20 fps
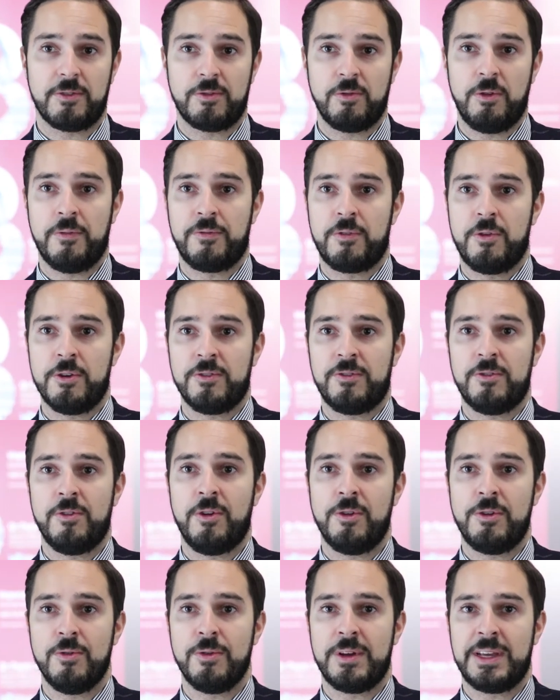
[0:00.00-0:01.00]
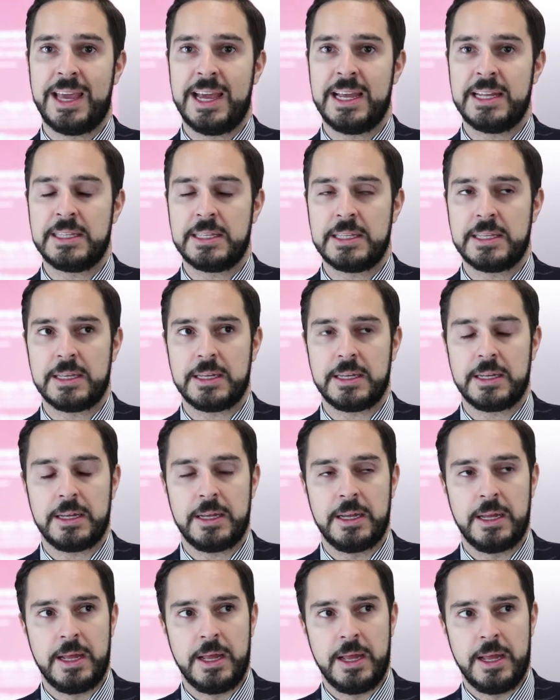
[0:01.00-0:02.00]
So of course, you know, you can't uh,
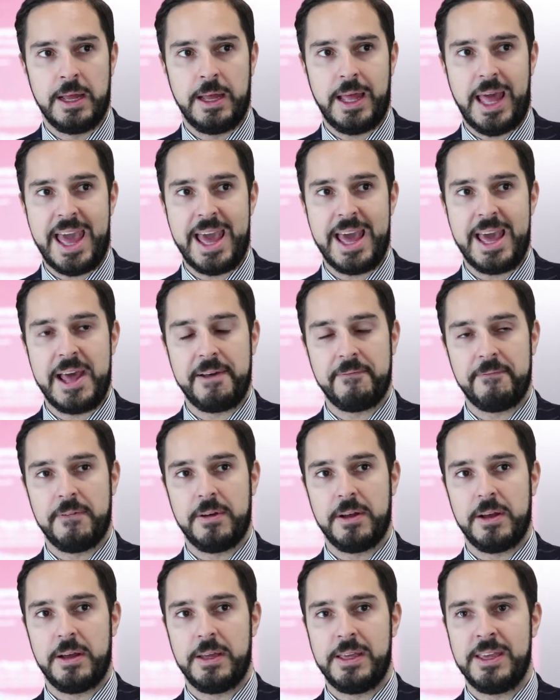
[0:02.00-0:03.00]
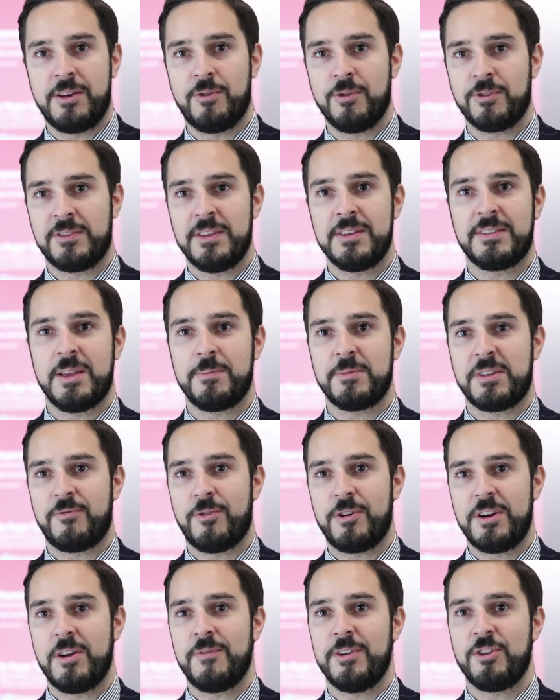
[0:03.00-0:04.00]
have uh, ecosystems
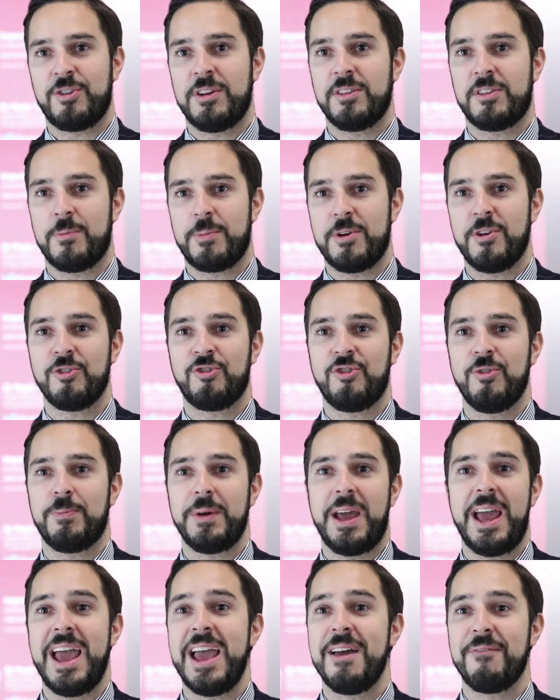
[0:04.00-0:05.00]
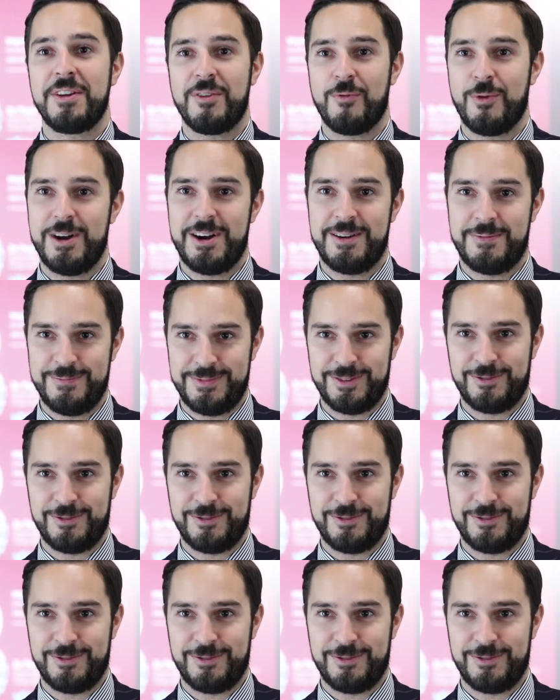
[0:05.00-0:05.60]
for innovation entrepreneurship everywhere.